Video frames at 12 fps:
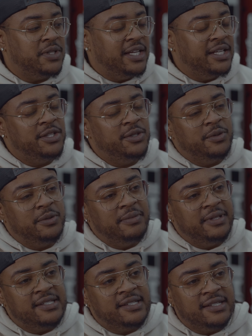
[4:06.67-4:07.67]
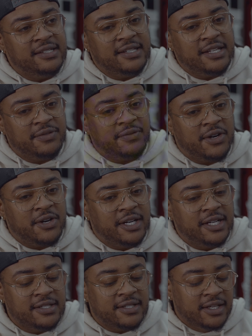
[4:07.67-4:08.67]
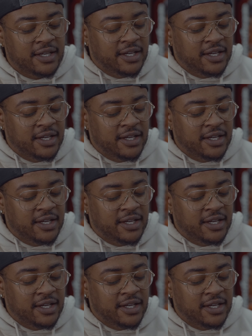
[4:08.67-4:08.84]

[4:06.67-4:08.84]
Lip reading: into a business as far as